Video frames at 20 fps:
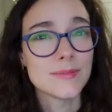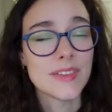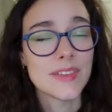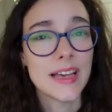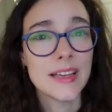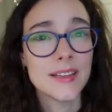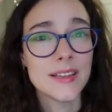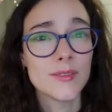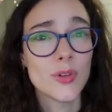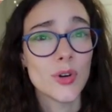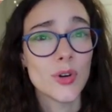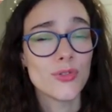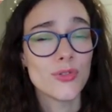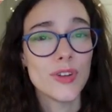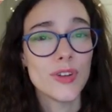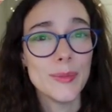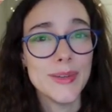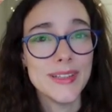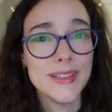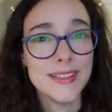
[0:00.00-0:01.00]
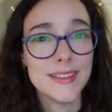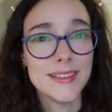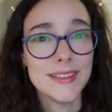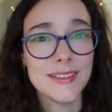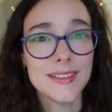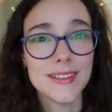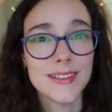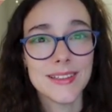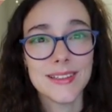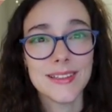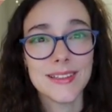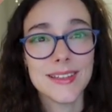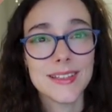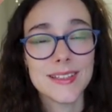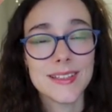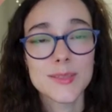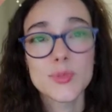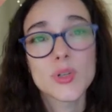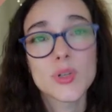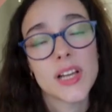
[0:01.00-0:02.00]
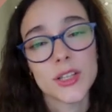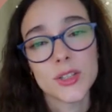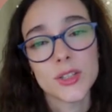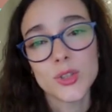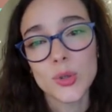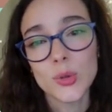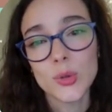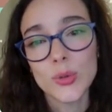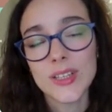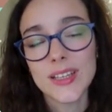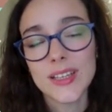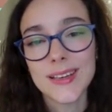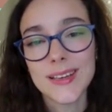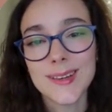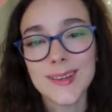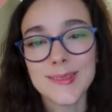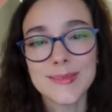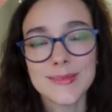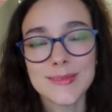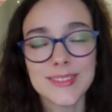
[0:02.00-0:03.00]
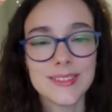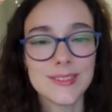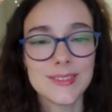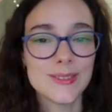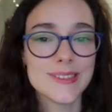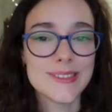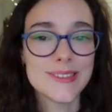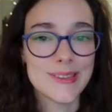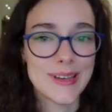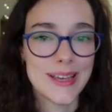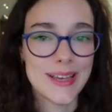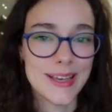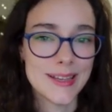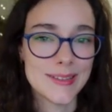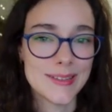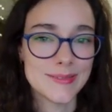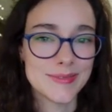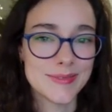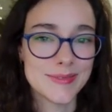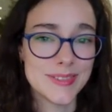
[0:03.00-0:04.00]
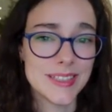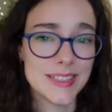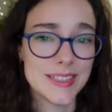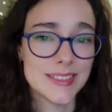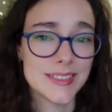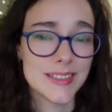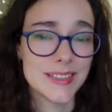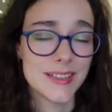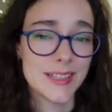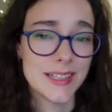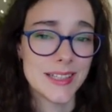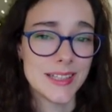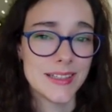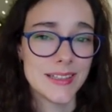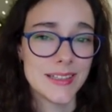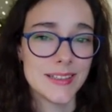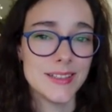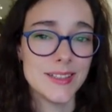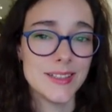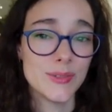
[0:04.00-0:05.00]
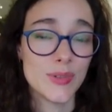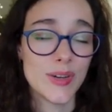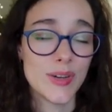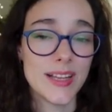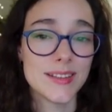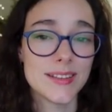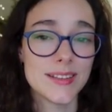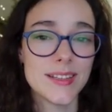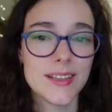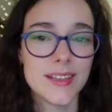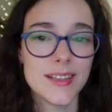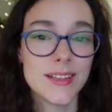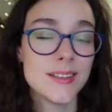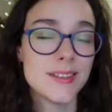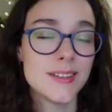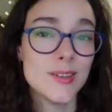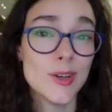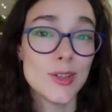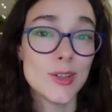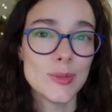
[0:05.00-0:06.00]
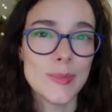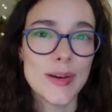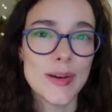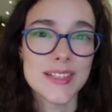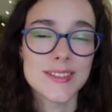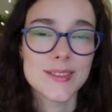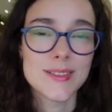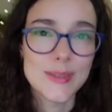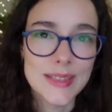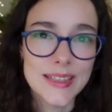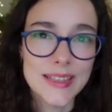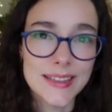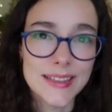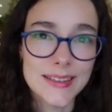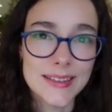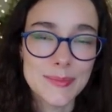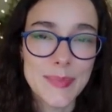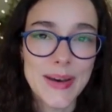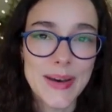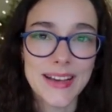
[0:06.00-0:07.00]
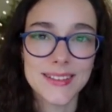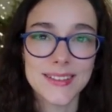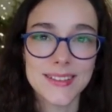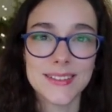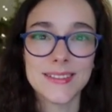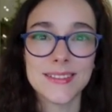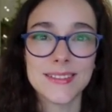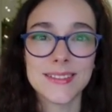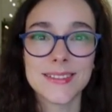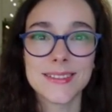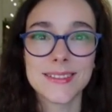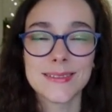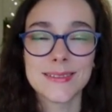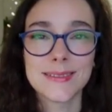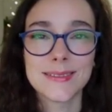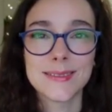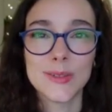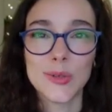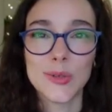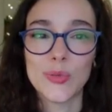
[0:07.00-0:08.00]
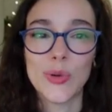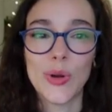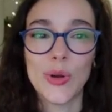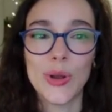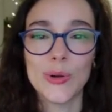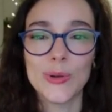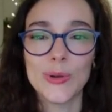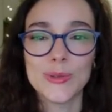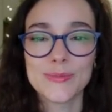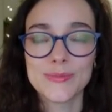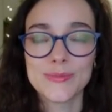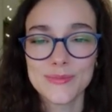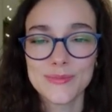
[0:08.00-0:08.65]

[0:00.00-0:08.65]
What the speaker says: and for feminine it is przyjaciółki. We also have these different non-masculine patterns to follow.